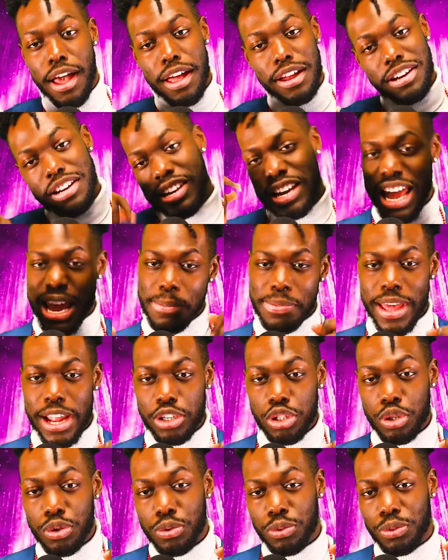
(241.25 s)
Name that
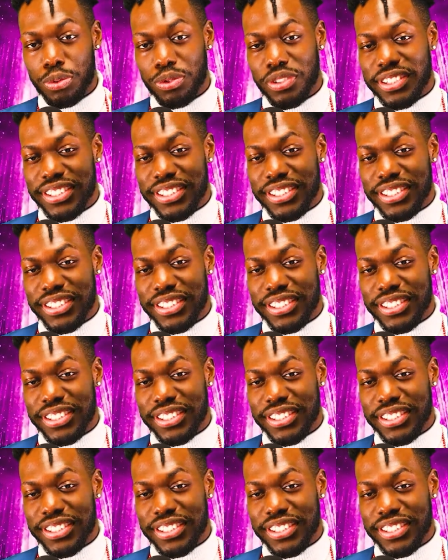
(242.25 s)
tune.